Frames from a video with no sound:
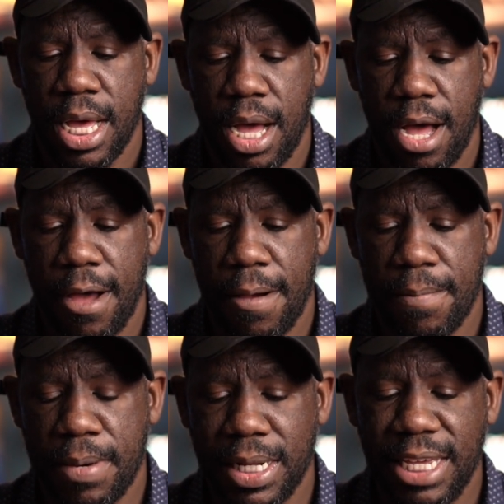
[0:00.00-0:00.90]

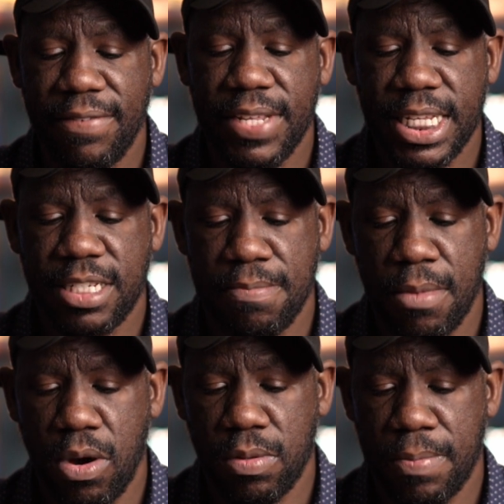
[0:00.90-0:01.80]
But even this
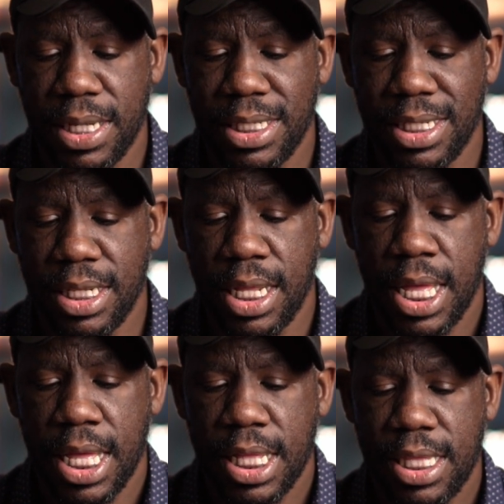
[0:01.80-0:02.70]
mode button
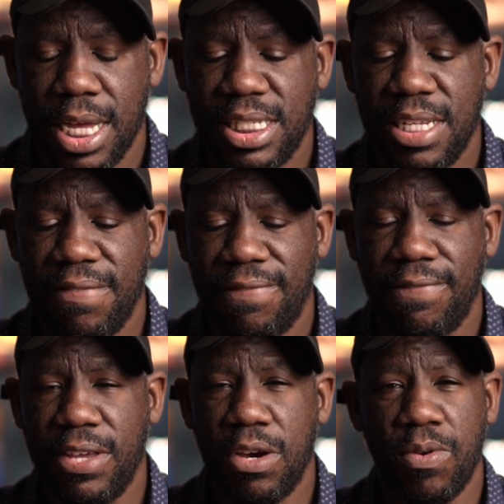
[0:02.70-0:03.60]
doesn't
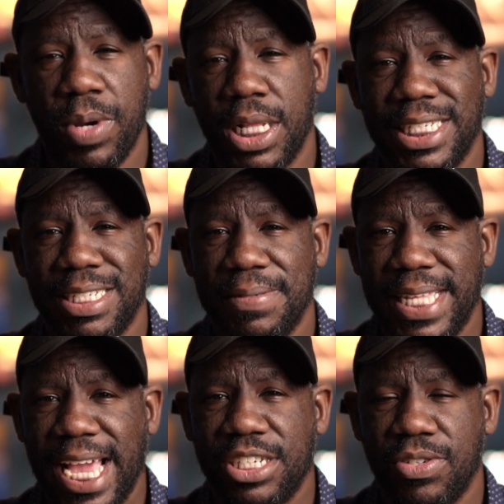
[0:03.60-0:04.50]
feel really
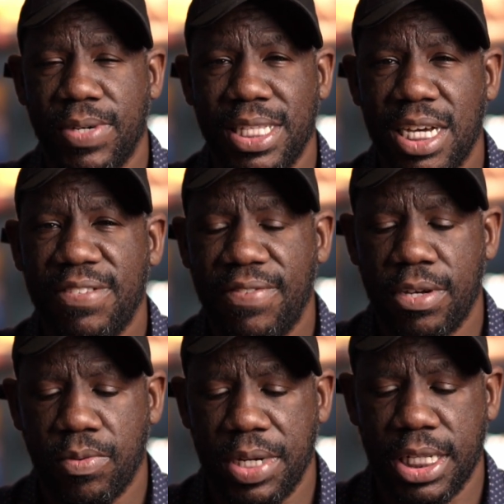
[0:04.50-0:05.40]
substantial. It does
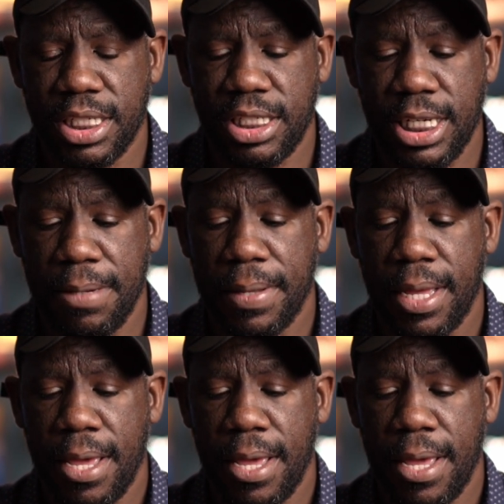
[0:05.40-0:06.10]
feel really cheap,